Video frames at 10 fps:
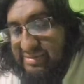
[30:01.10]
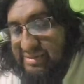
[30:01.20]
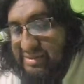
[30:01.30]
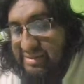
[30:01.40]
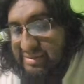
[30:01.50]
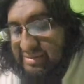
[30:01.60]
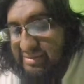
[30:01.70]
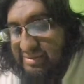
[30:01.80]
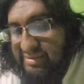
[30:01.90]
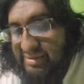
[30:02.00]
but
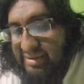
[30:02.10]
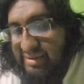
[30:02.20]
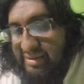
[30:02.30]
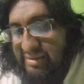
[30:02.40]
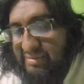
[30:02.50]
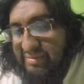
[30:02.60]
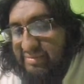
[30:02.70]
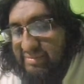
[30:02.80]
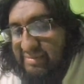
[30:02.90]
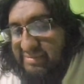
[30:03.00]
I need
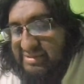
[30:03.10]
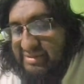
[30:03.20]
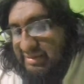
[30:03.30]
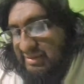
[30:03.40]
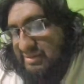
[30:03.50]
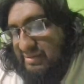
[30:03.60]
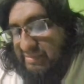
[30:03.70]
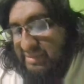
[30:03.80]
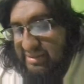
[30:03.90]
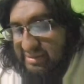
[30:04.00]
to revisit this topic.